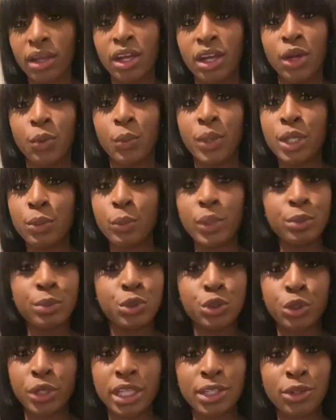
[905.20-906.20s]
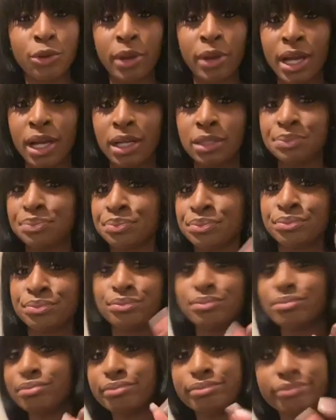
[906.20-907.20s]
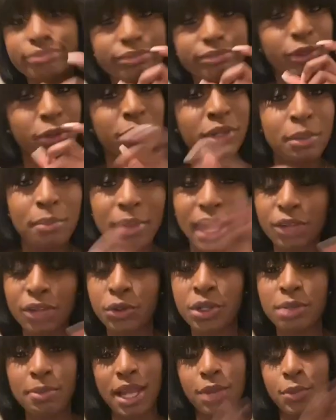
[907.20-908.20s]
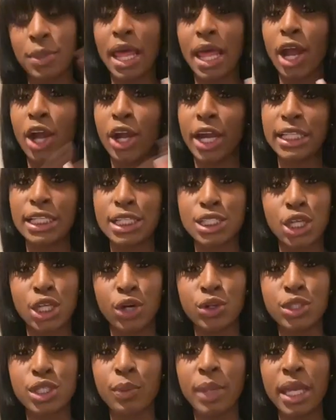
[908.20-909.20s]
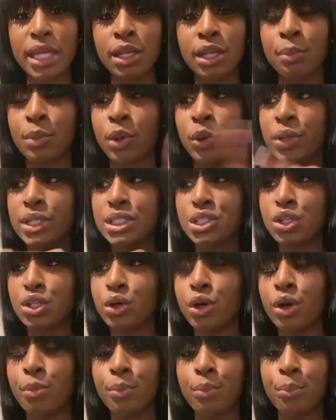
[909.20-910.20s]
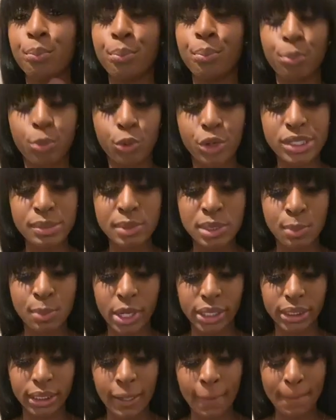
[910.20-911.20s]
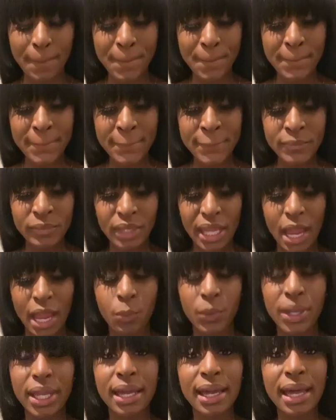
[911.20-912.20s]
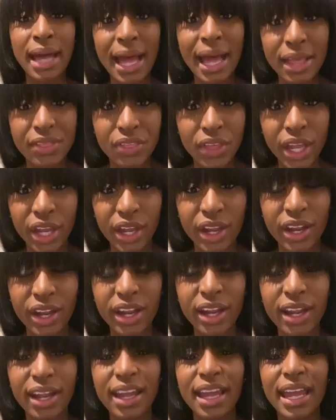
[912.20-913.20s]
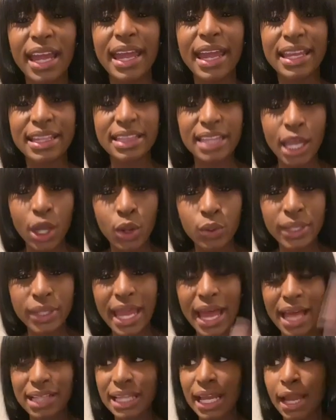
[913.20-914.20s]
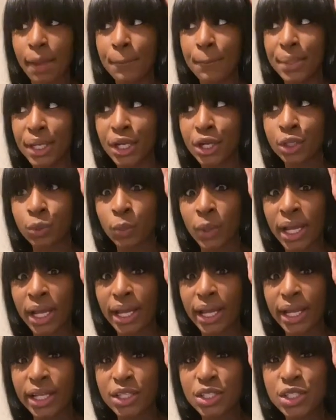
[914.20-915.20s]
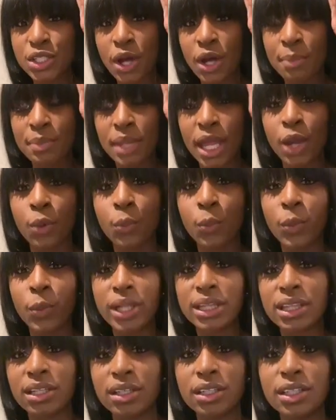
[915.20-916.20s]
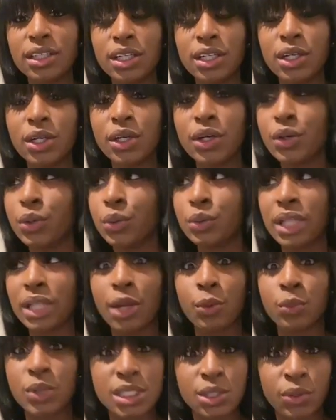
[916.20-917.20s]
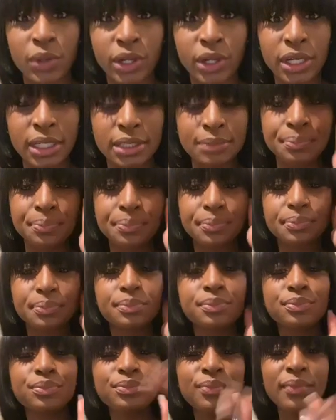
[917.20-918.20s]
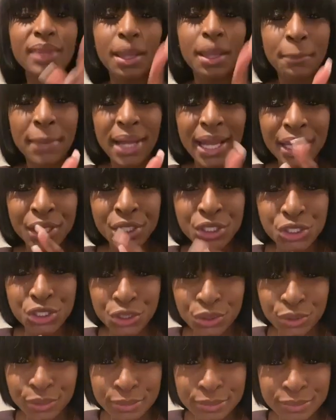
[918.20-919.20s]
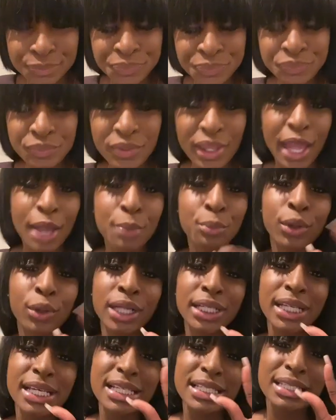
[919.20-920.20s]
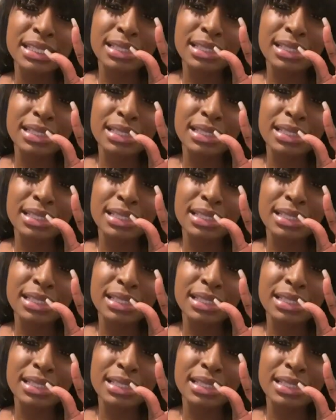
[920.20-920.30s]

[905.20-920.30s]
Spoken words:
we drinking the Crown, throwing it back, and be like, all right, let's go. So we end up going to the Christmas party, and we got there, and they only had like beer and wine. So I'm like, what's going on? Mind you, I brought us